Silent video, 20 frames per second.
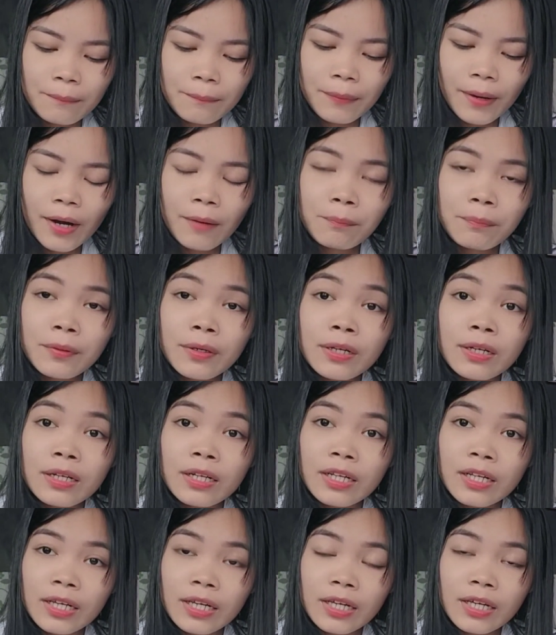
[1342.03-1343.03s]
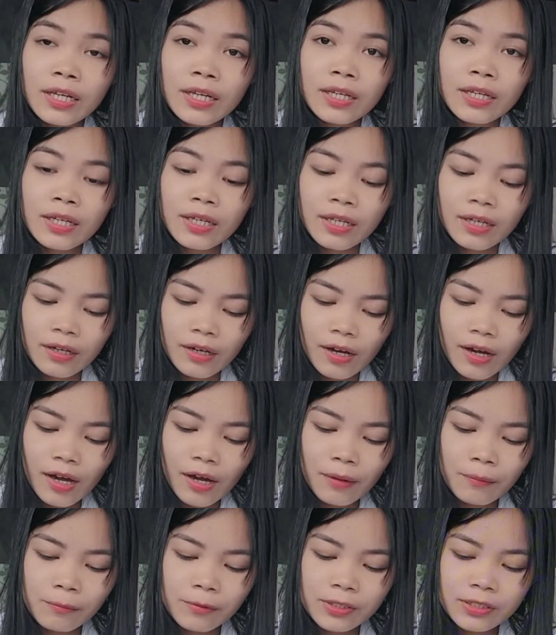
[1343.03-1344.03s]
properly
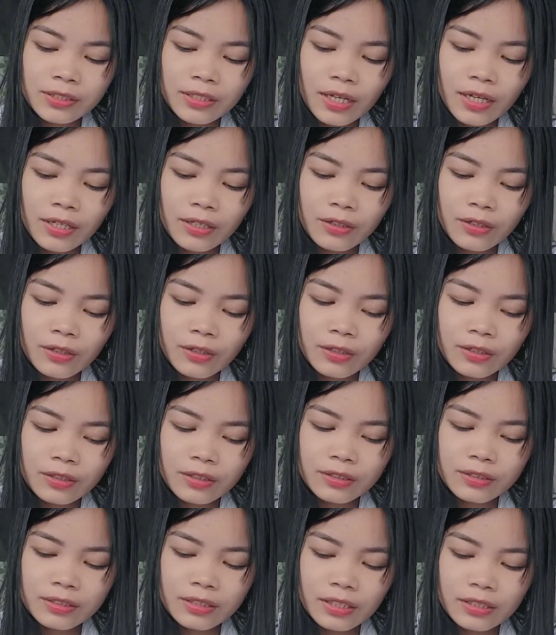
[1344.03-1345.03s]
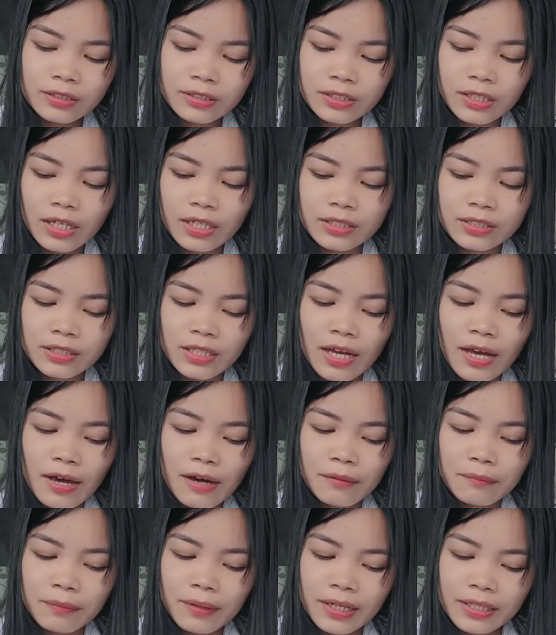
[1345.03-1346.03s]
recycled, such as
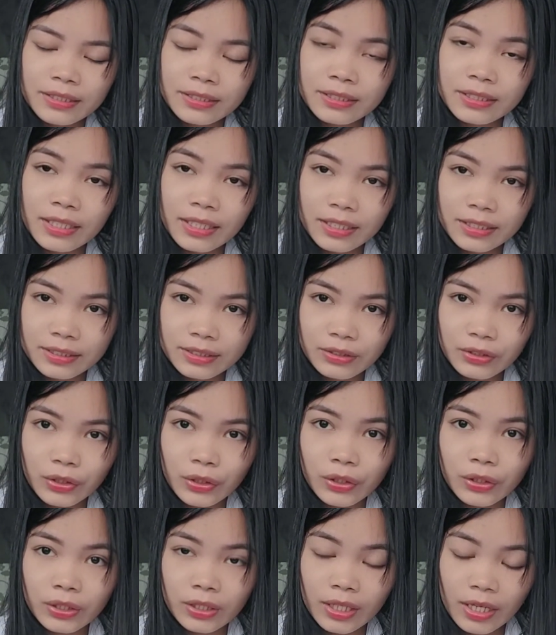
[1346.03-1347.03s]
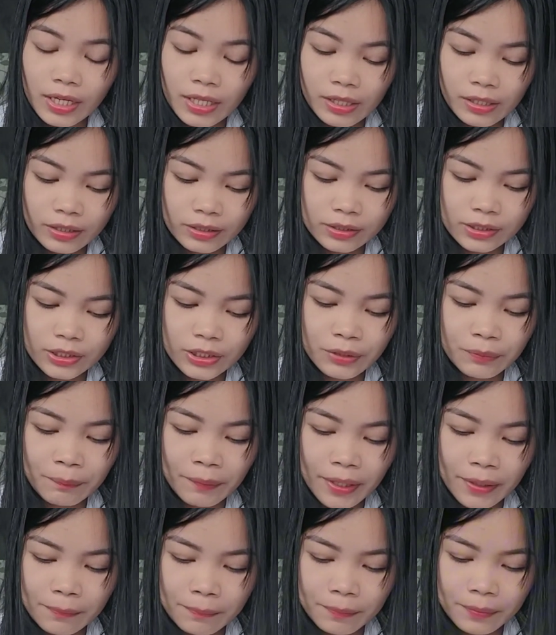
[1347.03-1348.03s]
plastics or containers or
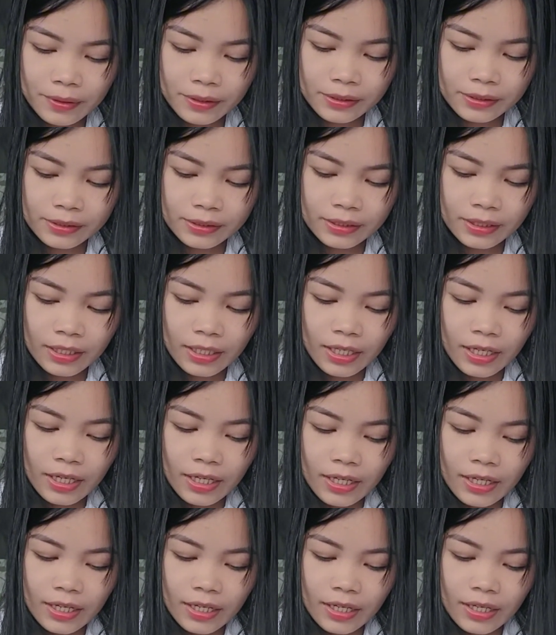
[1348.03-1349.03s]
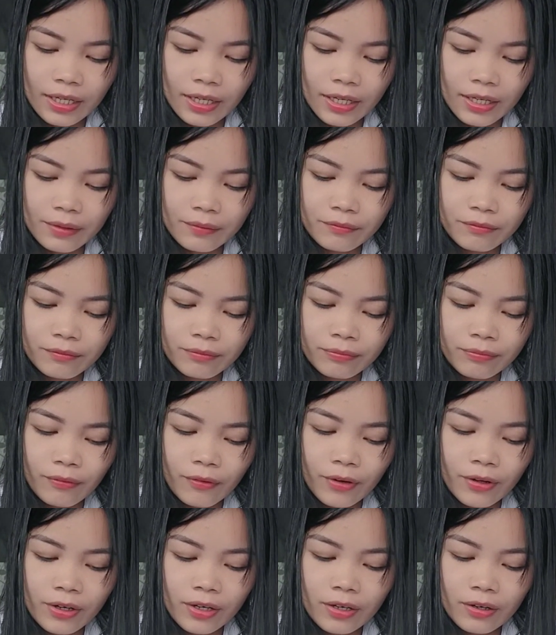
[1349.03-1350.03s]
papers.
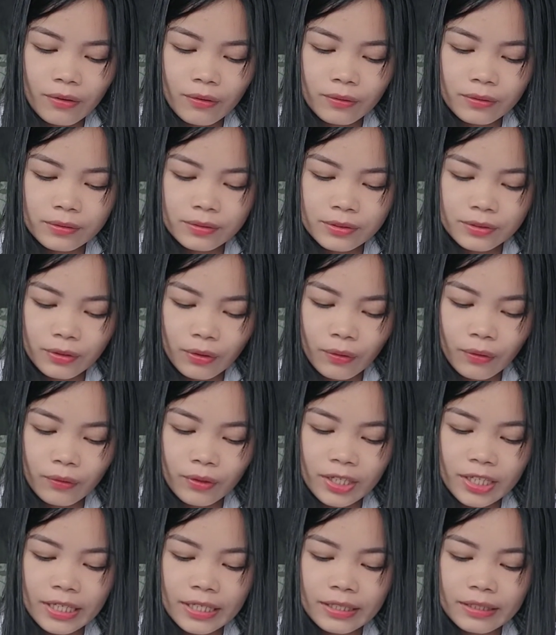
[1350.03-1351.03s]
For also